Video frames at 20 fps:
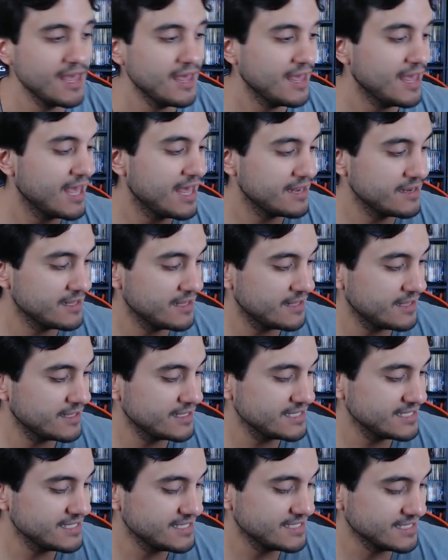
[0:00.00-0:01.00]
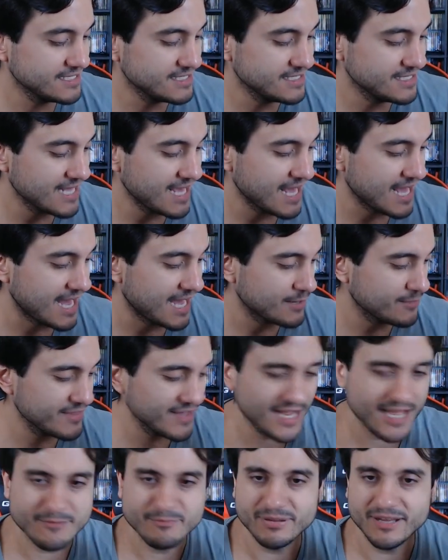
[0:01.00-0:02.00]
And, yeah, I don't think
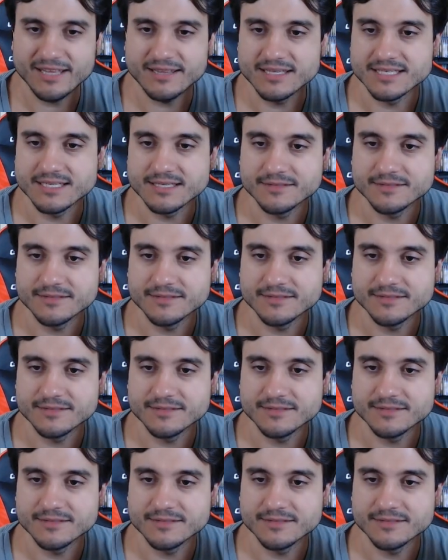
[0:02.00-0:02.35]
I played this.